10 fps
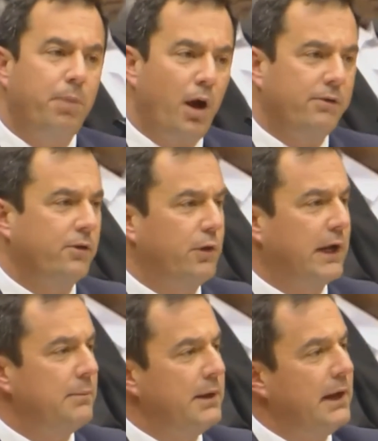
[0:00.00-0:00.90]
pass this
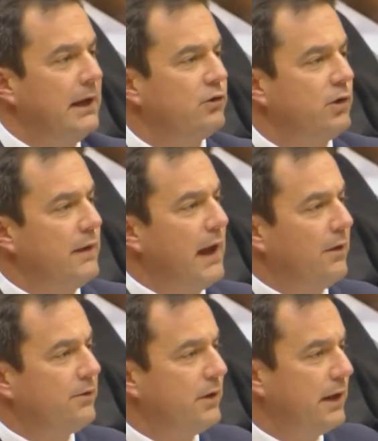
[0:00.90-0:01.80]
recommendation in the
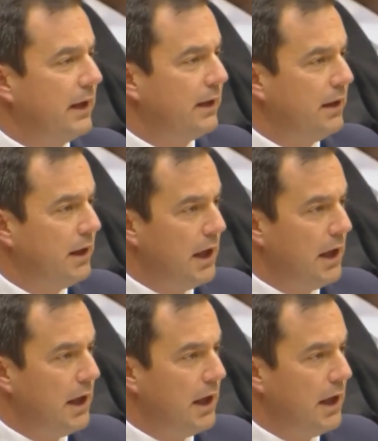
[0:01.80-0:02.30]
House today.